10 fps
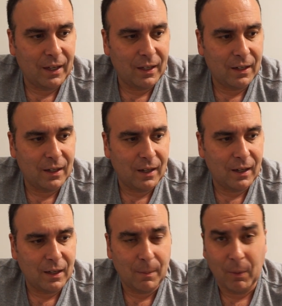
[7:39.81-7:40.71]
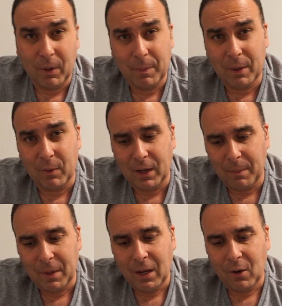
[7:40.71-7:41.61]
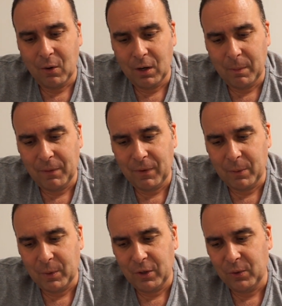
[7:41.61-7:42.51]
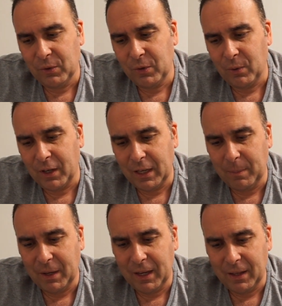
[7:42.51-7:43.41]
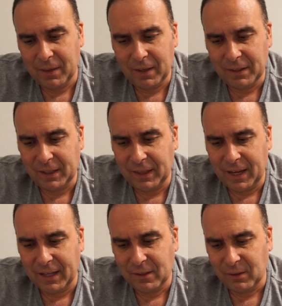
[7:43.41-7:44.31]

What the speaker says: and you might want to pick one up, or you might find one used too on eBay and things like that.